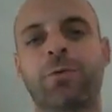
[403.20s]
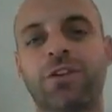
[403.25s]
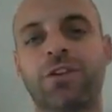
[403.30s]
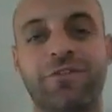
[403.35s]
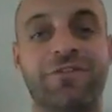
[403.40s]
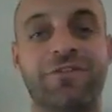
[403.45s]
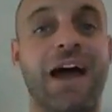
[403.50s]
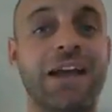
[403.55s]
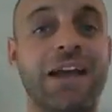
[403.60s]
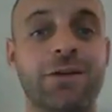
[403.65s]
be able to
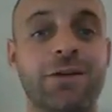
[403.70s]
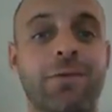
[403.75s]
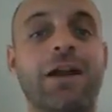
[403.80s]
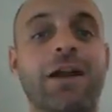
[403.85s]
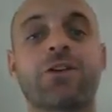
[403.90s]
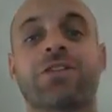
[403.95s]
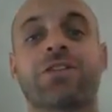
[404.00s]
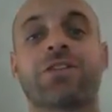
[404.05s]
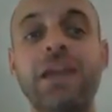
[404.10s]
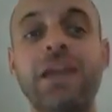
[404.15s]
find a
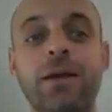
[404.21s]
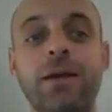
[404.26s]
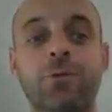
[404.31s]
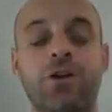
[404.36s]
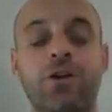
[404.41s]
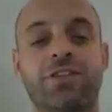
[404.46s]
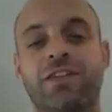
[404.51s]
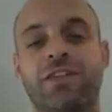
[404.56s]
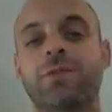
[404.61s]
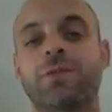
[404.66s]
better theme
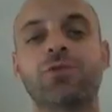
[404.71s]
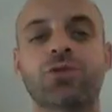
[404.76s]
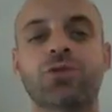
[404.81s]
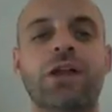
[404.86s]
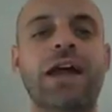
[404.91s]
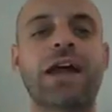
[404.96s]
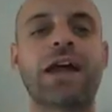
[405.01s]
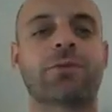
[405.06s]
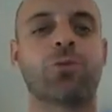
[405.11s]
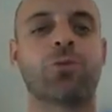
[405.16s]
or a theme you
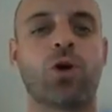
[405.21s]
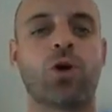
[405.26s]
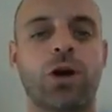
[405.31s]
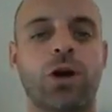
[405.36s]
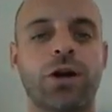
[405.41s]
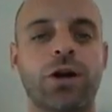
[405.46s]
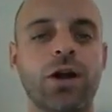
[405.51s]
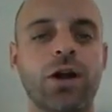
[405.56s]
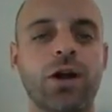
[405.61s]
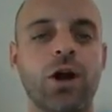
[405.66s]
like
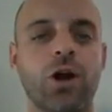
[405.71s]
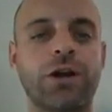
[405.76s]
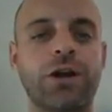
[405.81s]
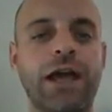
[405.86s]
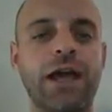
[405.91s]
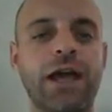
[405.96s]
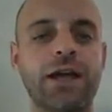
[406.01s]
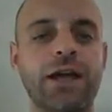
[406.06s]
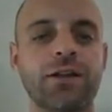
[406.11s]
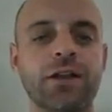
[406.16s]
more.
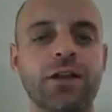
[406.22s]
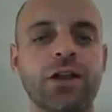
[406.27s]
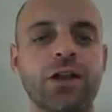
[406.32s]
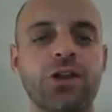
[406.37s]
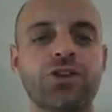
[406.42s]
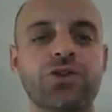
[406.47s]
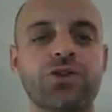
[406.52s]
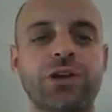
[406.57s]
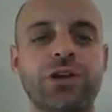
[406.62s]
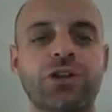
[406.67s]
Okay,
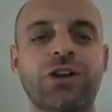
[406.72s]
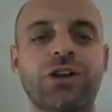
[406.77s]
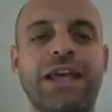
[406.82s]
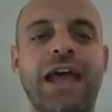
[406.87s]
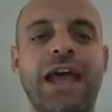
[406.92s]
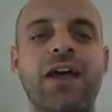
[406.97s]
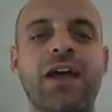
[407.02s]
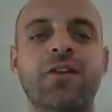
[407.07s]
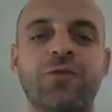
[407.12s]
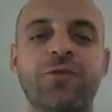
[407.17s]
you can look
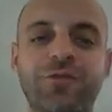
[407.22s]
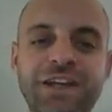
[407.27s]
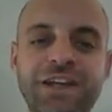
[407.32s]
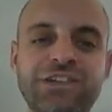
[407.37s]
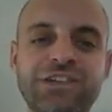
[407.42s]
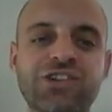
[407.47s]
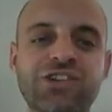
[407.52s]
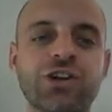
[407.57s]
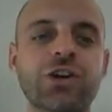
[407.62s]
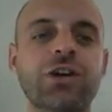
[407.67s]
at
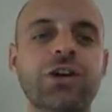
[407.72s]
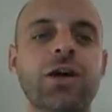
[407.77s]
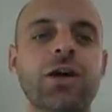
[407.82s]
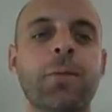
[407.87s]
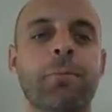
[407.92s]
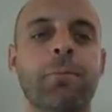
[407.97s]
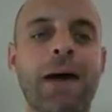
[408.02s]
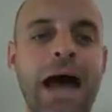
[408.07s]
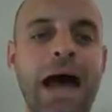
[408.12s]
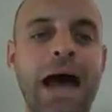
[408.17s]
featured,
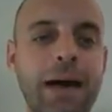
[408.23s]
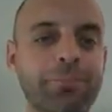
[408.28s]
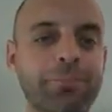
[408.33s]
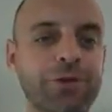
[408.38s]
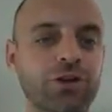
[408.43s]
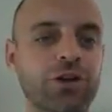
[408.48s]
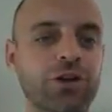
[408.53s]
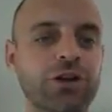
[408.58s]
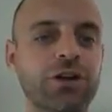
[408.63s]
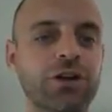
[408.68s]

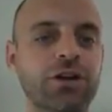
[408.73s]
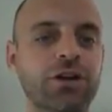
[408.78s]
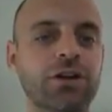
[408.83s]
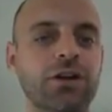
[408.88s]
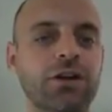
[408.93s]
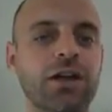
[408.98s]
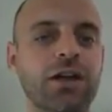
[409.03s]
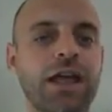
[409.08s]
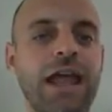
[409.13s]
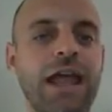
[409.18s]
popular,
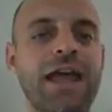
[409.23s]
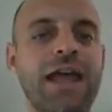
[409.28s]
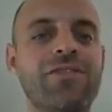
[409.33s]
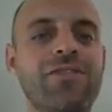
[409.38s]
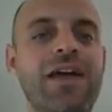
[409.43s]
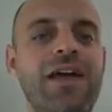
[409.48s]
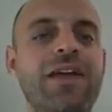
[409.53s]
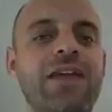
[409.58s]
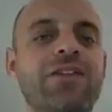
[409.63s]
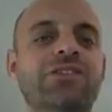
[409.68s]

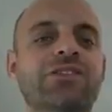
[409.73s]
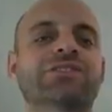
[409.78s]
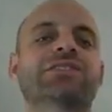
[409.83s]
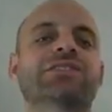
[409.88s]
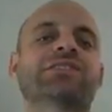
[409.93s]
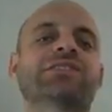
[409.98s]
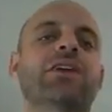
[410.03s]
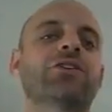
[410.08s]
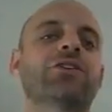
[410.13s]
and then there's this